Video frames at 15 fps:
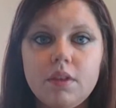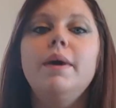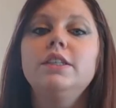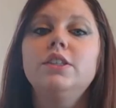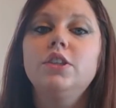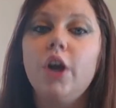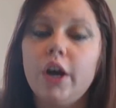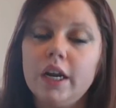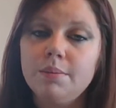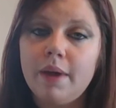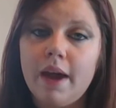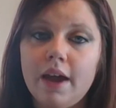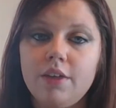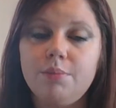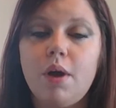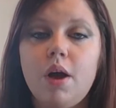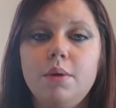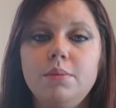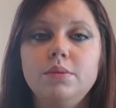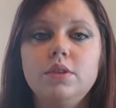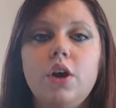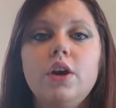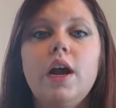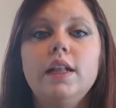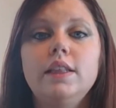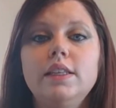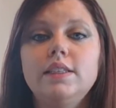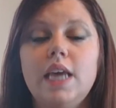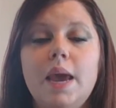My starting bath bombs are not the